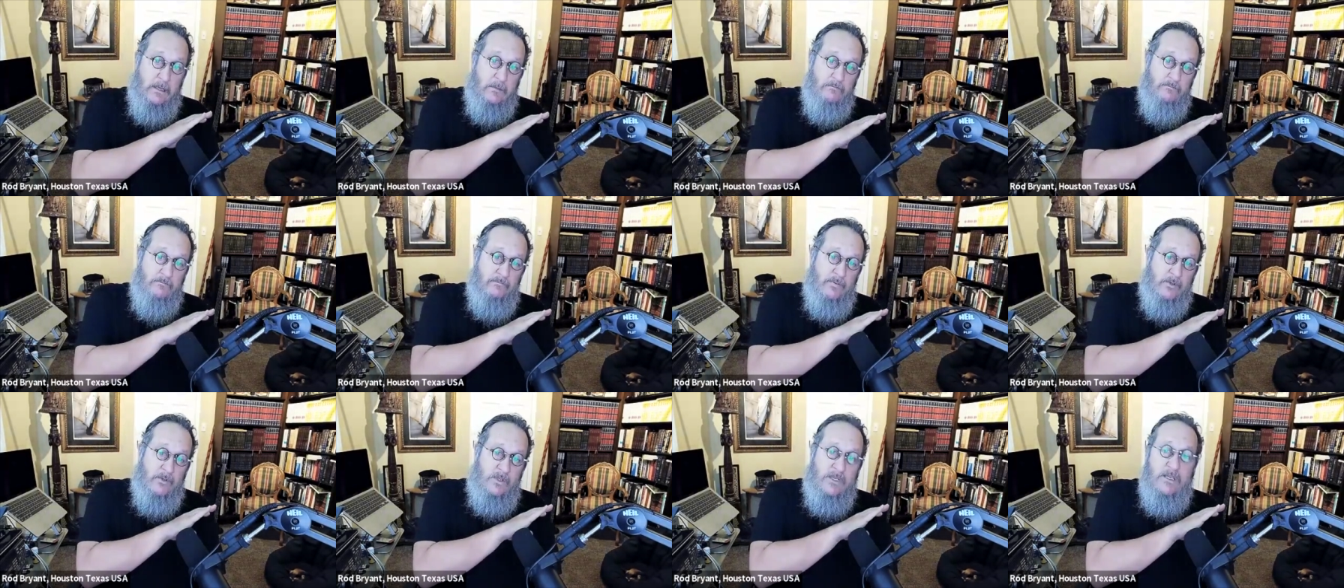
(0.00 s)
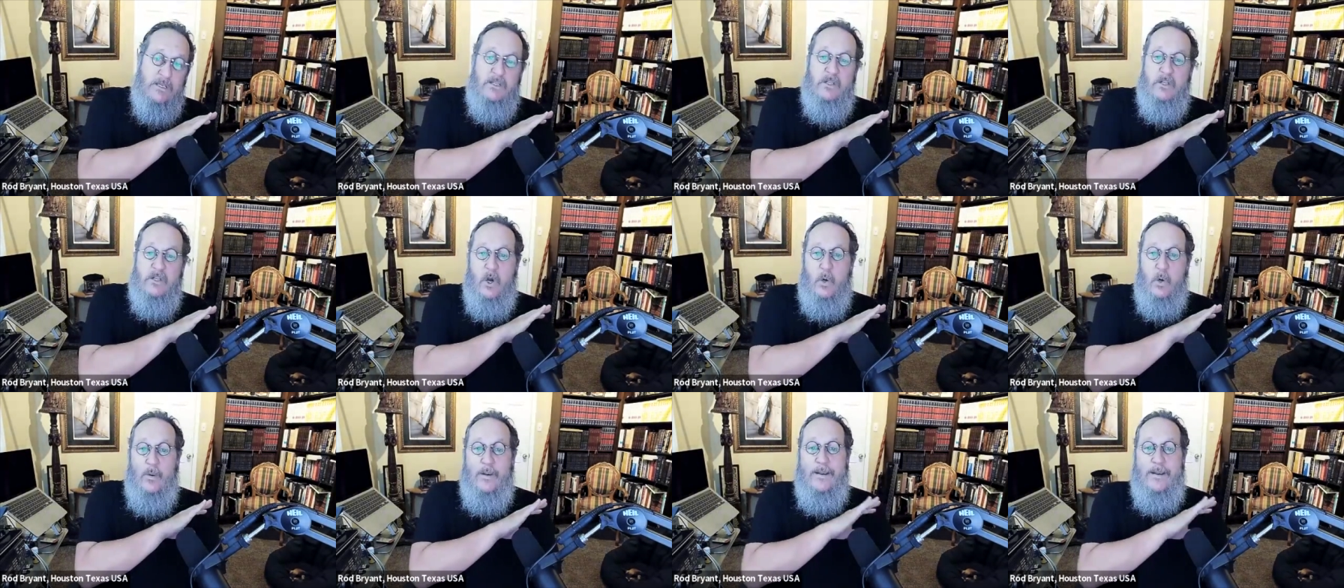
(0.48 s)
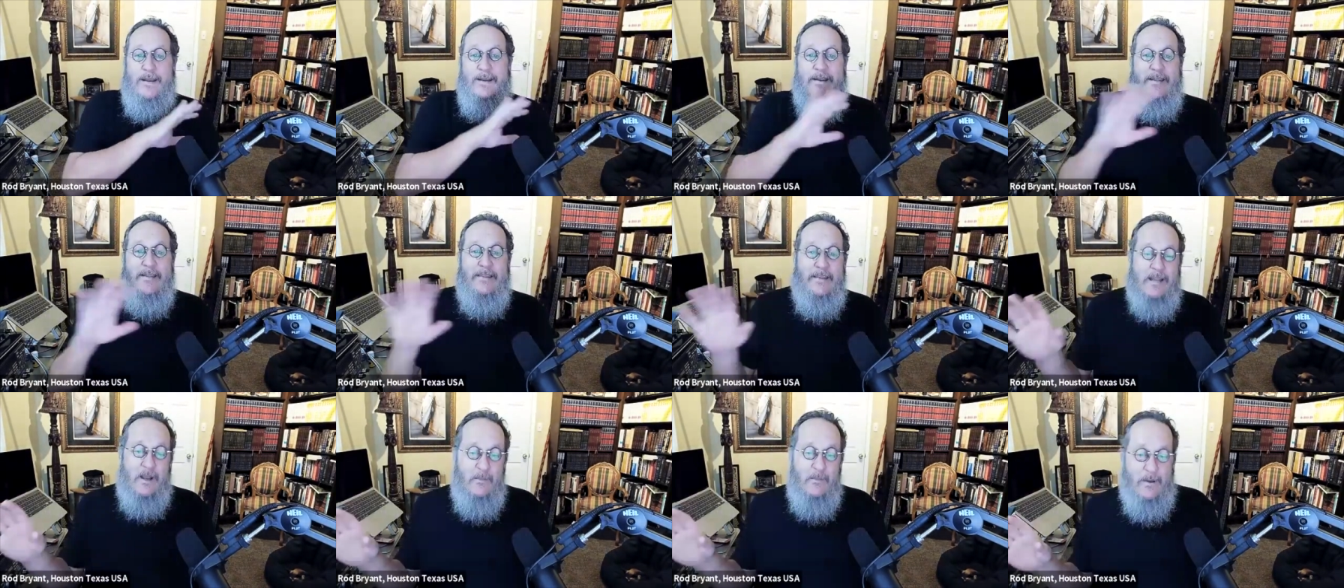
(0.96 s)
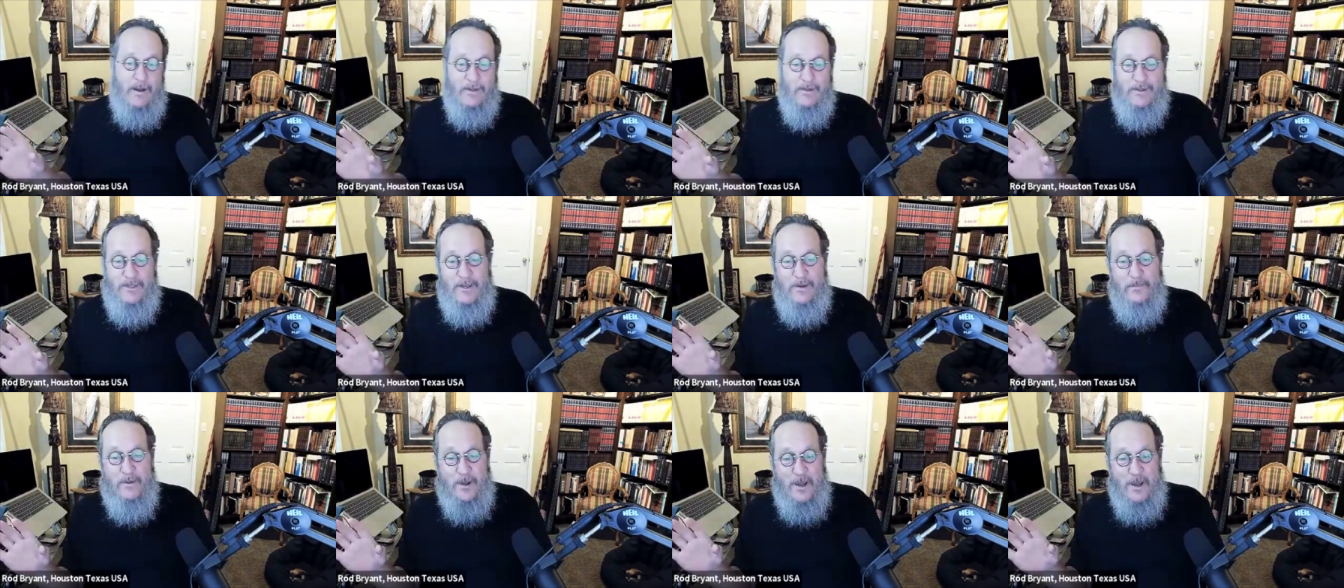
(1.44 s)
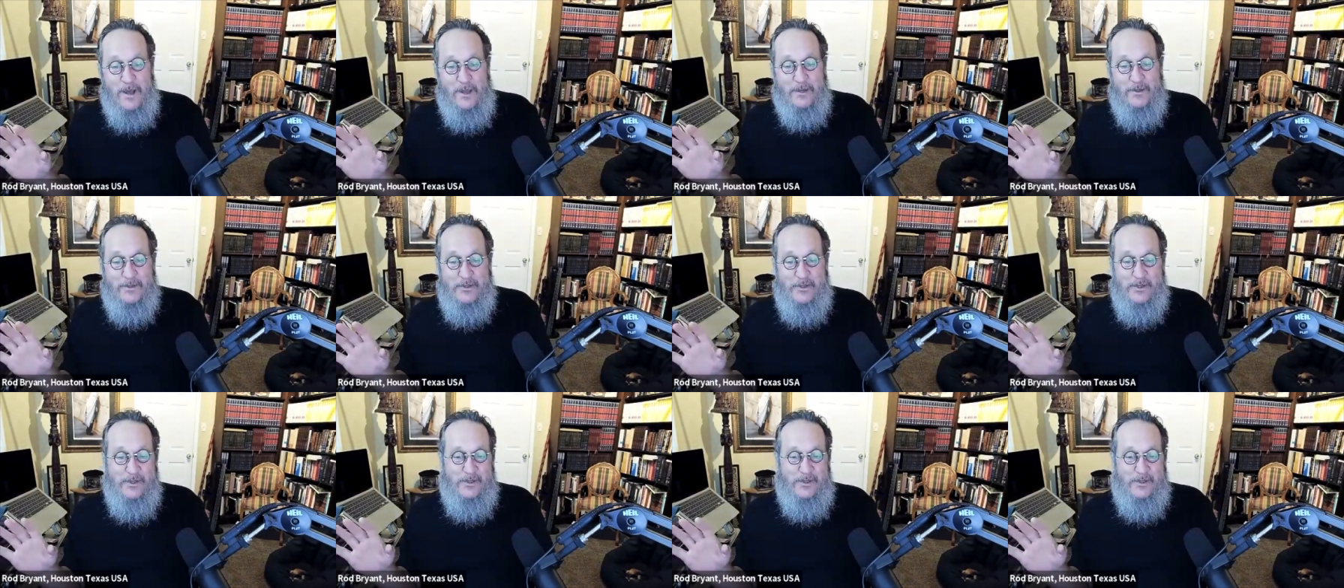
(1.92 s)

pretend to know anything about demonology,